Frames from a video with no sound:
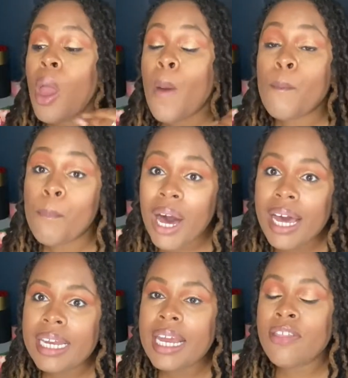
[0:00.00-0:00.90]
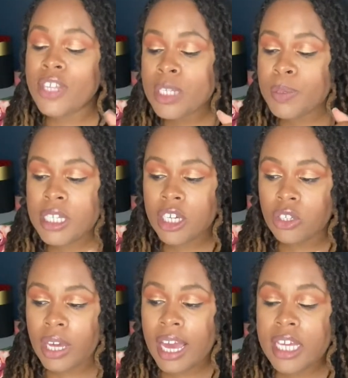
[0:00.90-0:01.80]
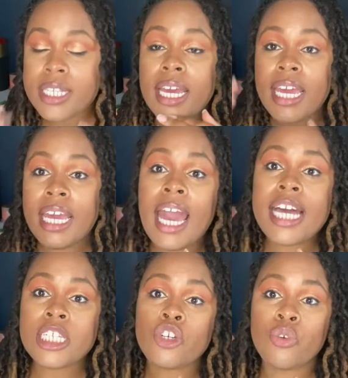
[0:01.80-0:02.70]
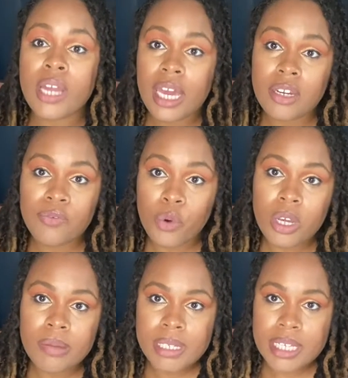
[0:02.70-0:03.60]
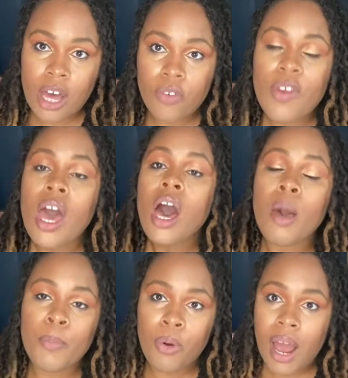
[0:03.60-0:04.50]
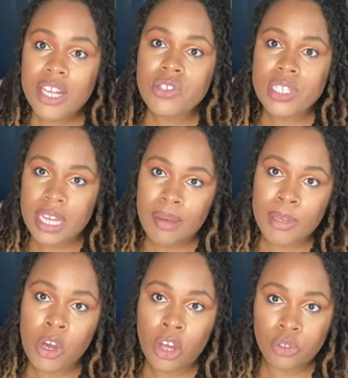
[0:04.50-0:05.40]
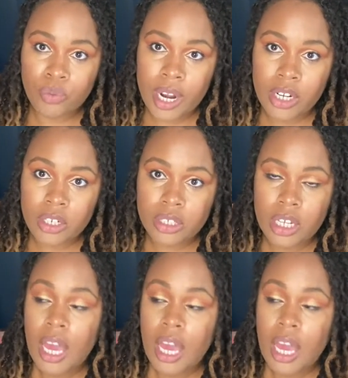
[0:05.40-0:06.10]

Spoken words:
But in this particular case, he has created for himself a prior statement on the record.